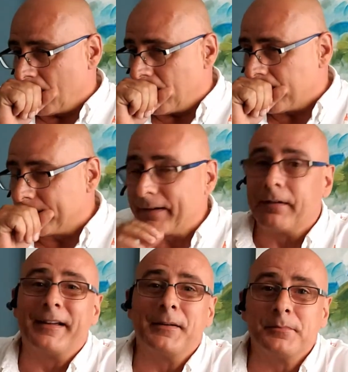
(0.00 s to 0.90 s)
Now
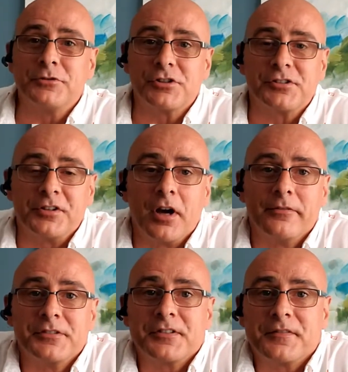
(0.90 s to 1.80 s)
I am just a
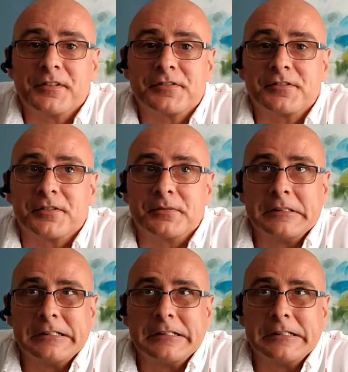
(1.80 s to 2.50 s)
novice at this, so